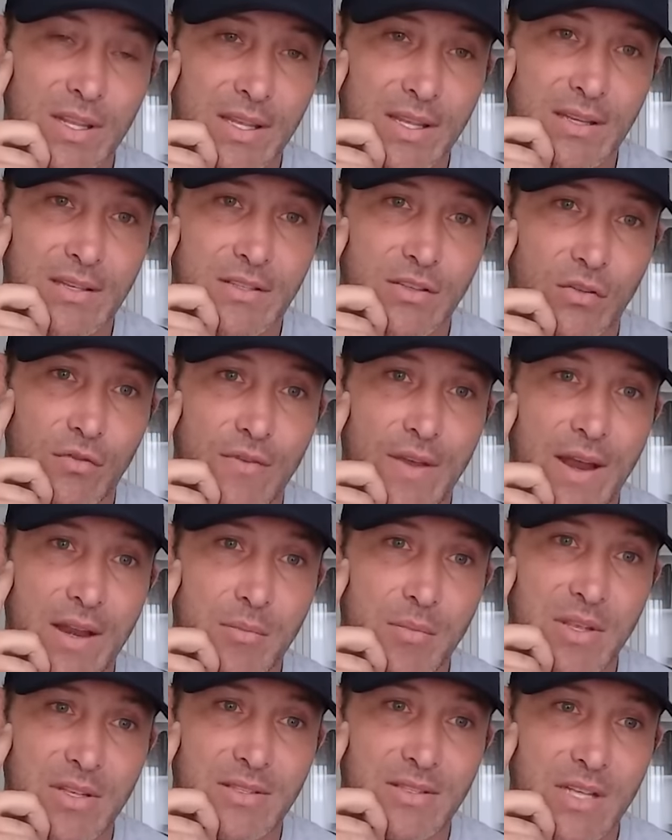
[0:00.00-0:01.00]
to eat till
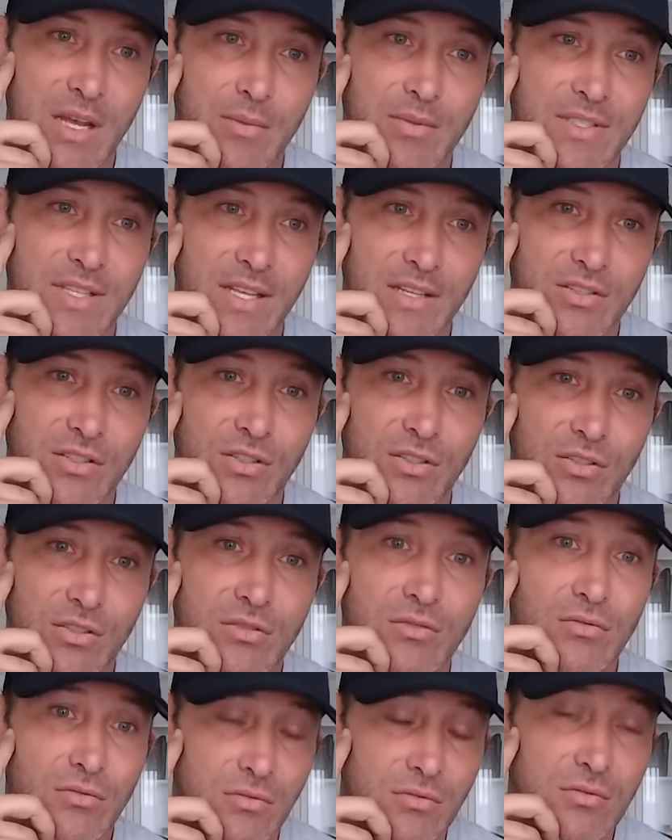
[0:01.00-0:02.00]
fatty meat stops tasting
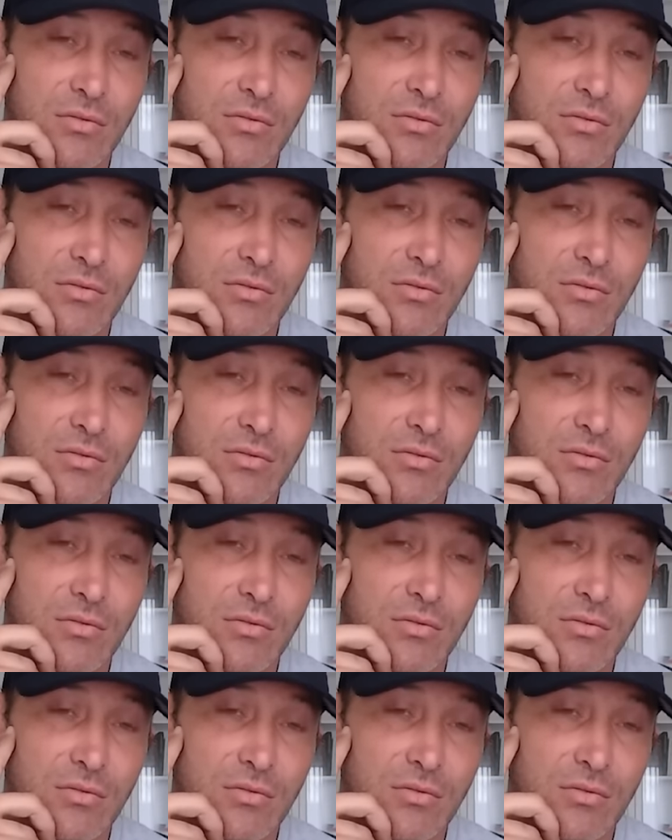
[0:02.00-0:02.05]
good.